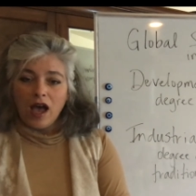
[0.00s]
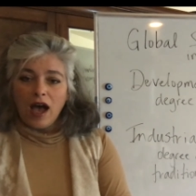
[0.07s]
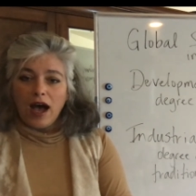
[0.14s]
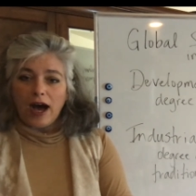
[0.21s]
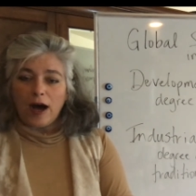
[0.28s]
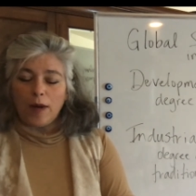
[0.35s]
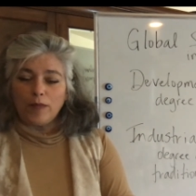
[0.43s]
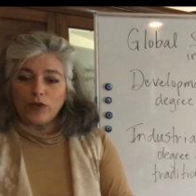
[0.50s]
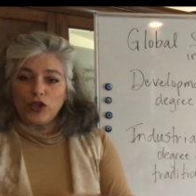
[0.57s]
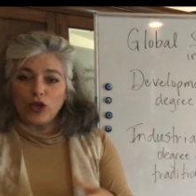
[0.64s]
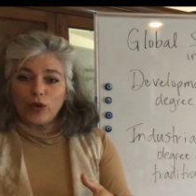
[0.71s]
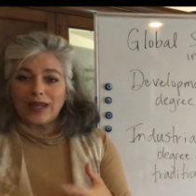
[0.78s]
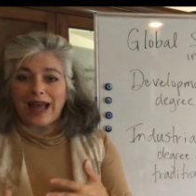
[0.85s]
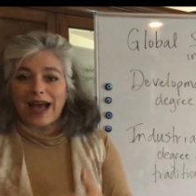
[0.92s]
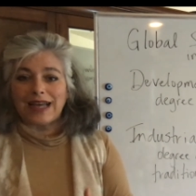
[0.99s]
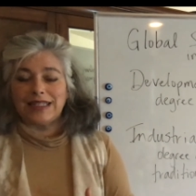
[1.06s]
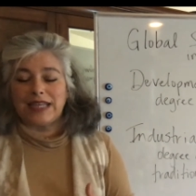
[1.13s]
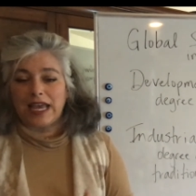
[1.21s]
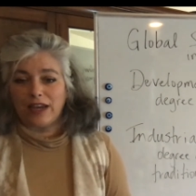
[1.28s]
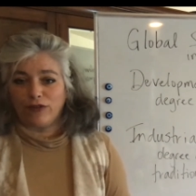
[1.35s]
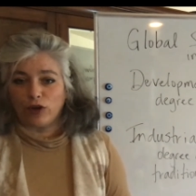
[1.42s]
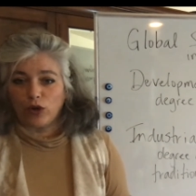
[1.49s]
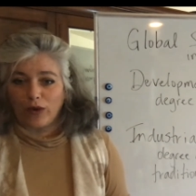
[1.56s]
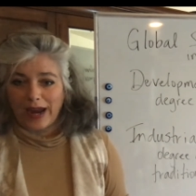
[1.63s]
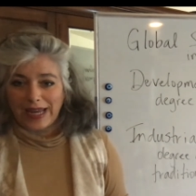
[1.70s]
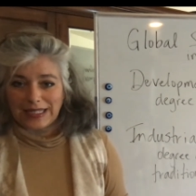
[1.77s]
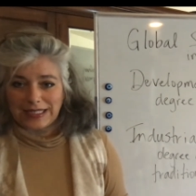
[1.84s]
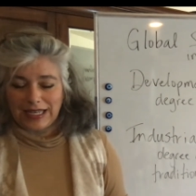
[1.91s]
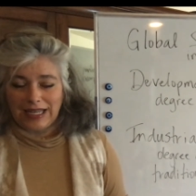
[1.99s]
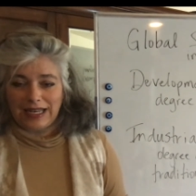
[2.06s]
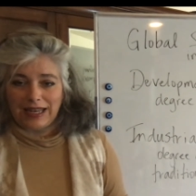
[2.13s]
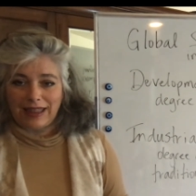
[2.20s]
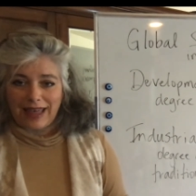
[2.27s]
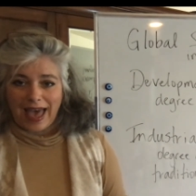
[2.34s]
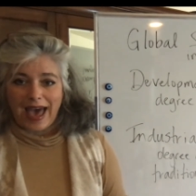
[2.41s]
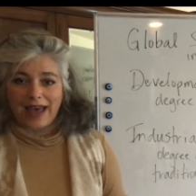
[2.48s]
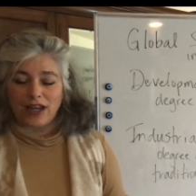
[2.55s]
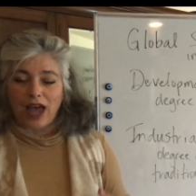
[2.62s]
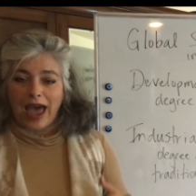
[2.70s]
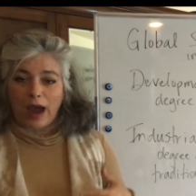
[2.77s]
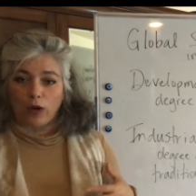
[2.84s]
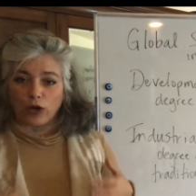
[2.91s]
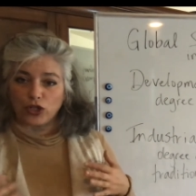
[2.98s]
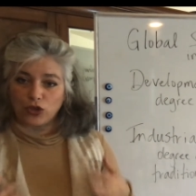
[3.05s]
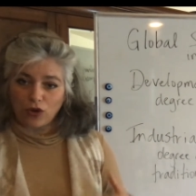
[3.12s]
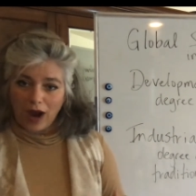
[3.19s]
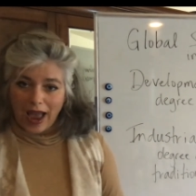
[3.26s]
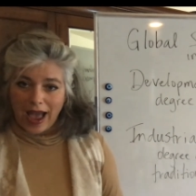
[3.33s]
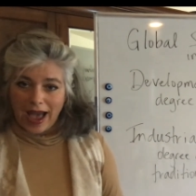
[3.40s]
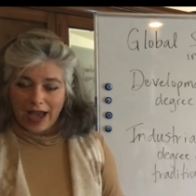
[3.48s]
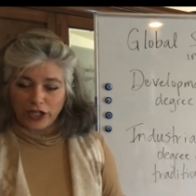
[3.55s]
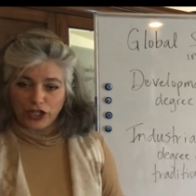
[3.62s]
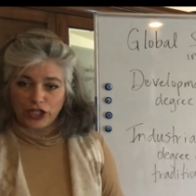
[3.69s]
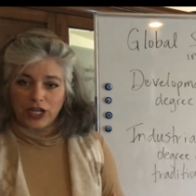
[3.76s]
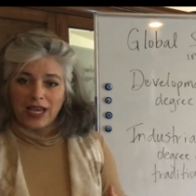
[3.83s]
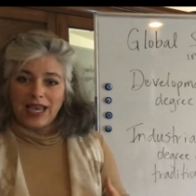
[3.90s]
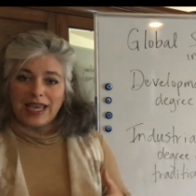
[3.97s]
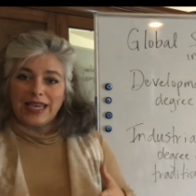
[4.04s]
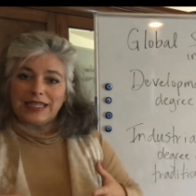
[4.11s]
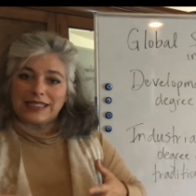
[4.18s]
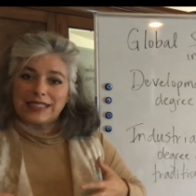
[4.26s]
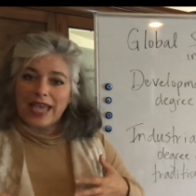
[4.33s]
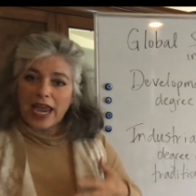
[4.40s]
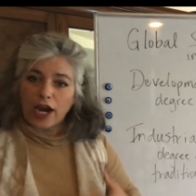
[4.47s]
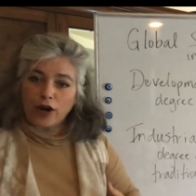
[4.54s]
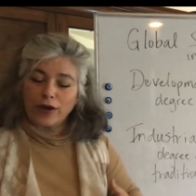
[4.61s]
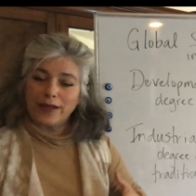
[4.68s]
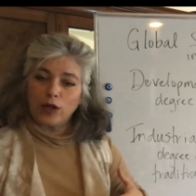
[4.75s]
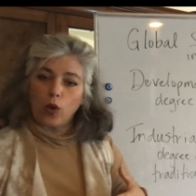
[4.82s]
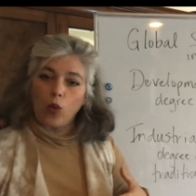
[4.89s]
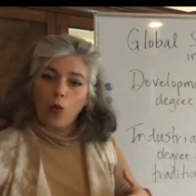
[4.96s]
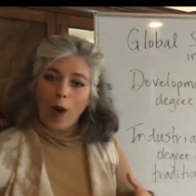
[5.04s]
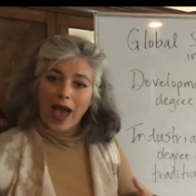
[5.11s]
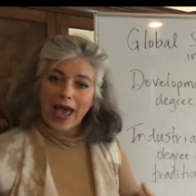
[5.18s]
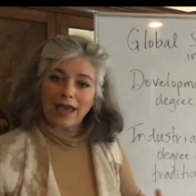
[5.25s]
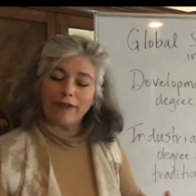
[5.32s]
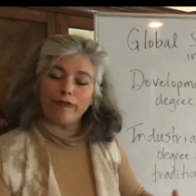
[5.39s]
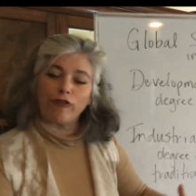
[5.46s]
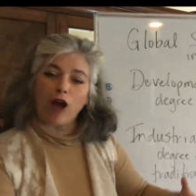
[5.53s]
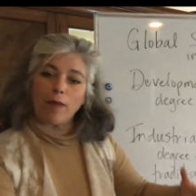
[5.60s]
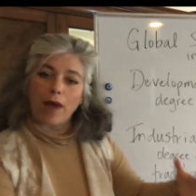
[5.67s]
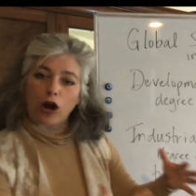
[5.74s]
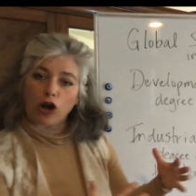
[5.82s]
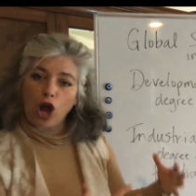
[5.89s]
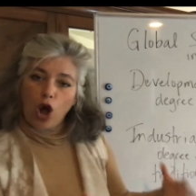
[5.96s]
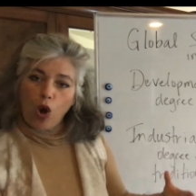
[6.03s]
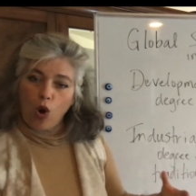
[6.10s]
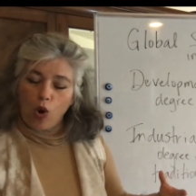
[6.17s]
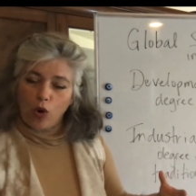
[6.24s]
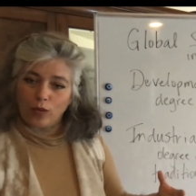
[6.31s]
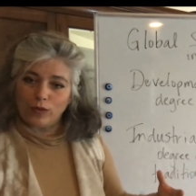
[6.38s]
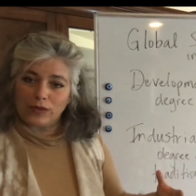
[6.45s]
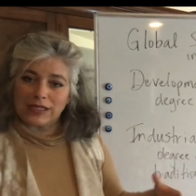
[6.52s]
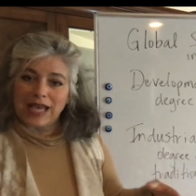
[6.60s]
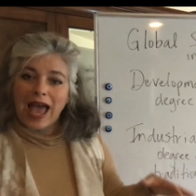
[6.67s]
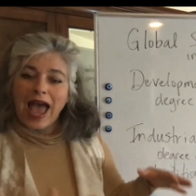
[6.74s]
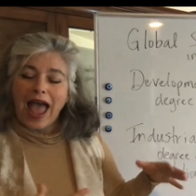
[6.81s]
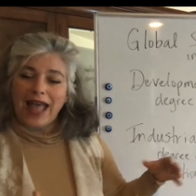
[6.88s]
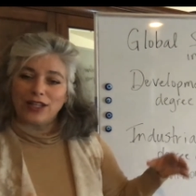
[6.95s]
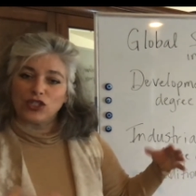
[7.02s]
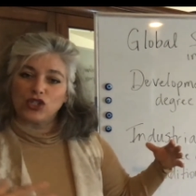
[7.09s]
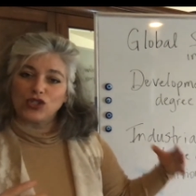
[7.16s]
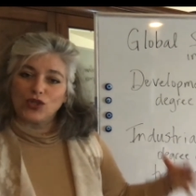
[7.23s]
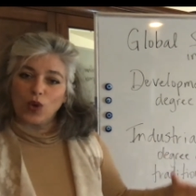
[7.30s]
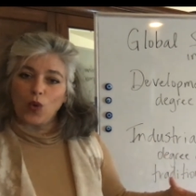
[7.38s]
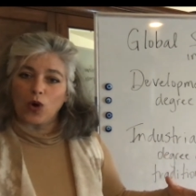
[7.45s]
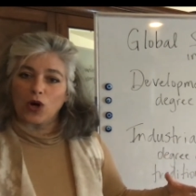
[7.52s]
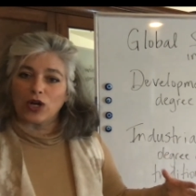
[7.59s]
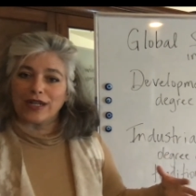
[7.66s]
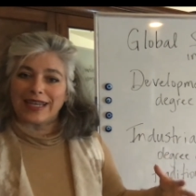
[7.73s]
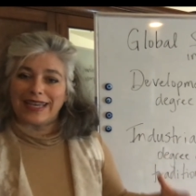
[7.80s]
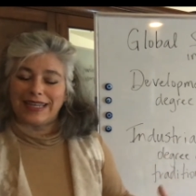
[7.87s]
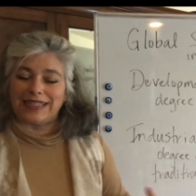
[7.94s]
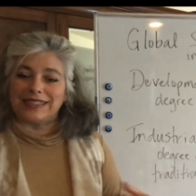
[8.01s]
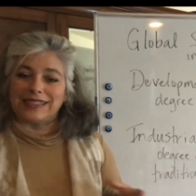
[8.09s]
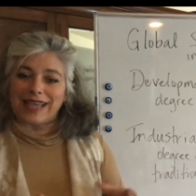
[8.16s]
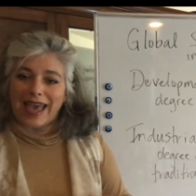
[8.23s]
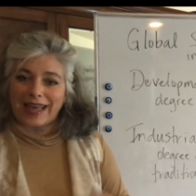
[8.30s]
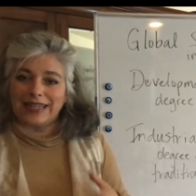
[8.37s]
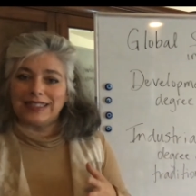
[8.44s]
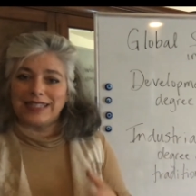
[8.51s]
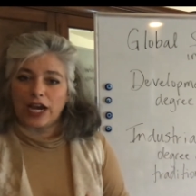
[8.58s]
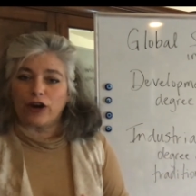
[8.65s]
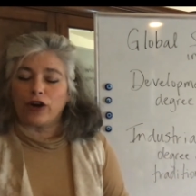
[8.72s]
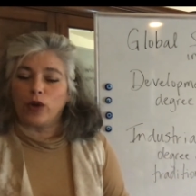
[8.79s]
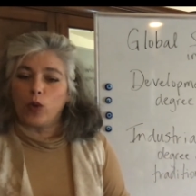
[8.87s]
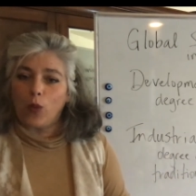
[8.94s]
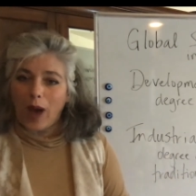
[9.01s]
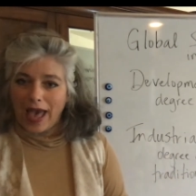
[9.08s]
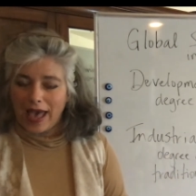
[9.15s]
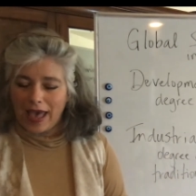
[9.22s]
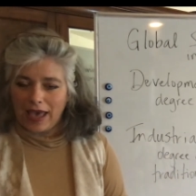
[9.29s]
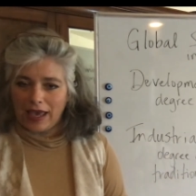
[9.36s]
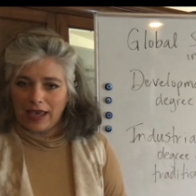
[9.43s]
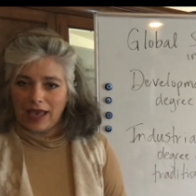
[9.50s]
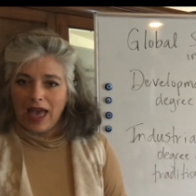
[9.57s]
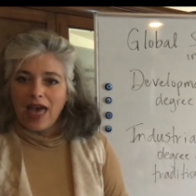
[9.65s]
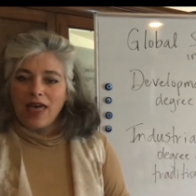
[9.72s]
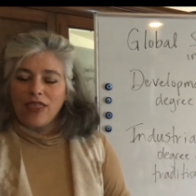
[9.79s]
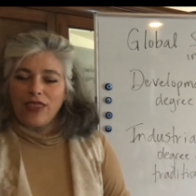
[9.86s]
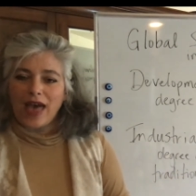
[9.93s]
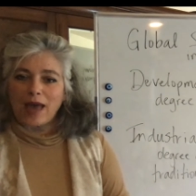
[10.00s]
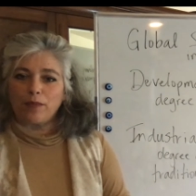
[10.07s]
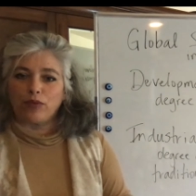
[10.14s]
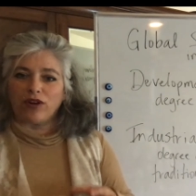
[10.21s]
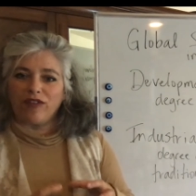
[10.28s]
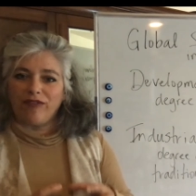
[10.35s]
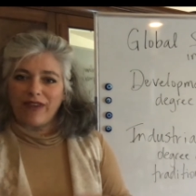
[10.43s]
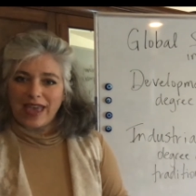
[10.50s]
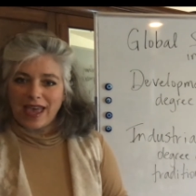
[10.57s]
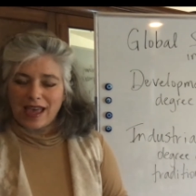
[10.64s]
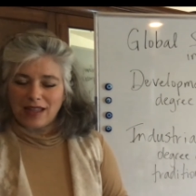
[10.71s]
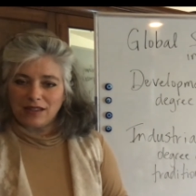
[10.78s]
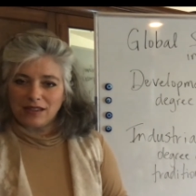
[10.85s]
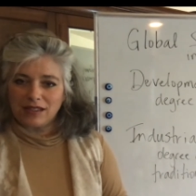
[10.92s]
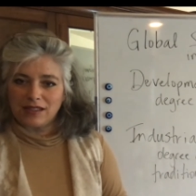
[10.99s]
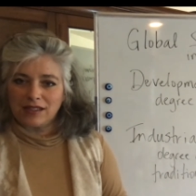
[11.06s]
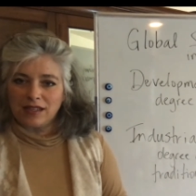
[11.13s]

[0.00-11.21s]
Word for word: Um, you and I take for granted that our trash is carried away from our homes and stored in a sanitary way that prevents